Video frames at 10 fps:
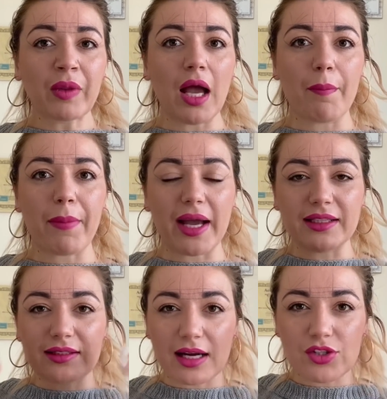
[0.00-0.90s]
but
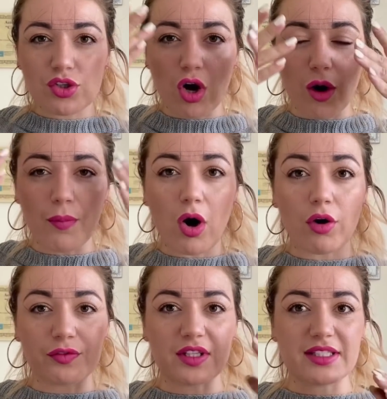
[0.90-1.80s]
it does come
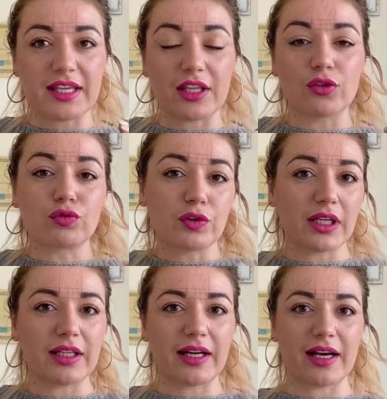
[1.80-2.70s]
off the skin
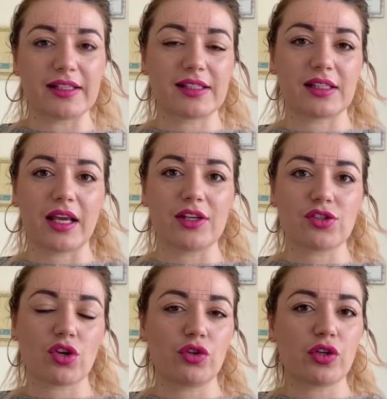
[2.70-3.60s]
really nicely,
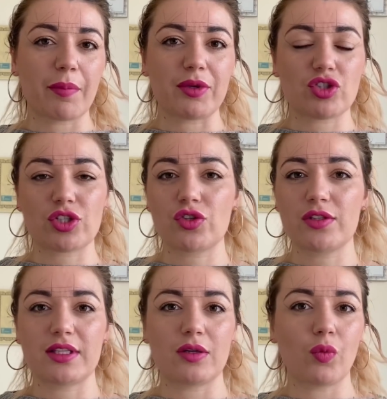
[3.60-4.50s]
so you can be just
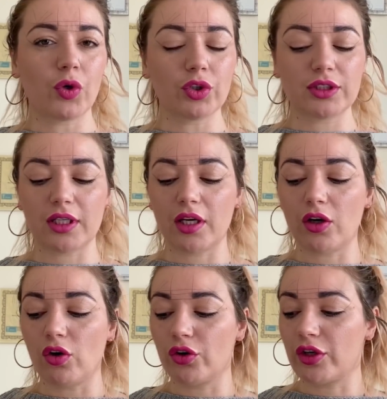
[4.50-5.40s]
using the water,
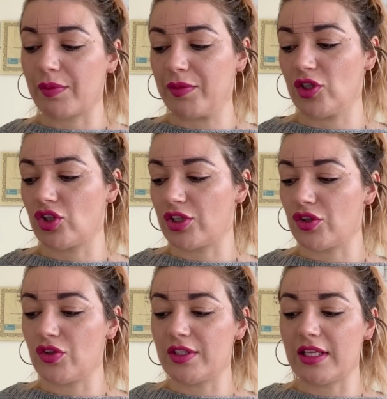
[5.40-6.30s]
or you can be just
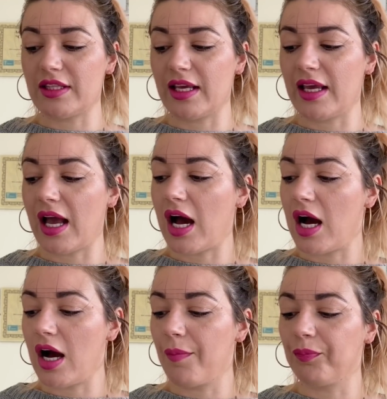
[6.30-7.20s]
using the
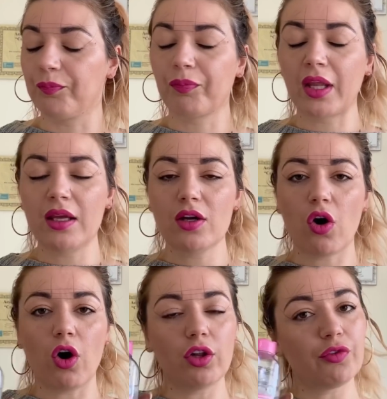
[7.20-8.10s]

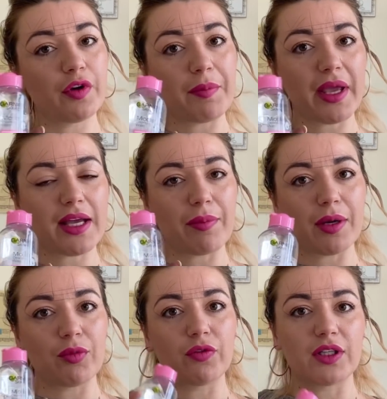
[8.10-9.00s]
oil-free makeup
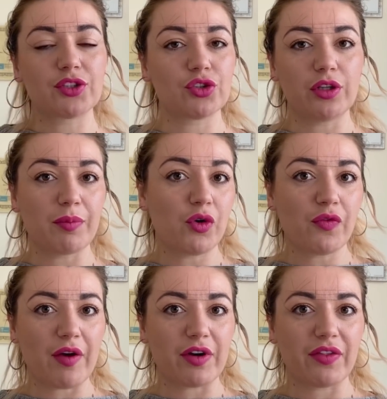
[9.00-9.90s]
remover to remove
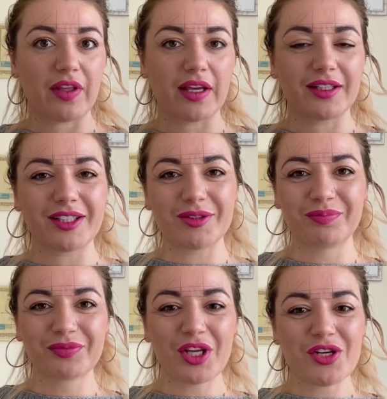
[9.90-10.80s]
everything.
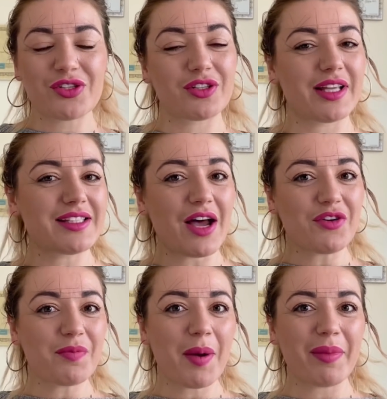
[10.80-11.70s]
So that's how
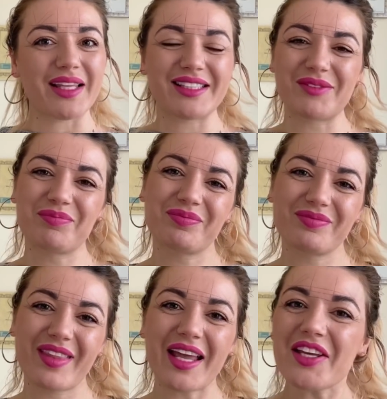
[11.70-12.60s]
you map it.
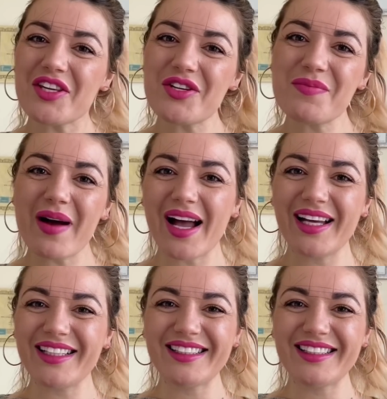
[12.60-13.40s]
Thank you, bye.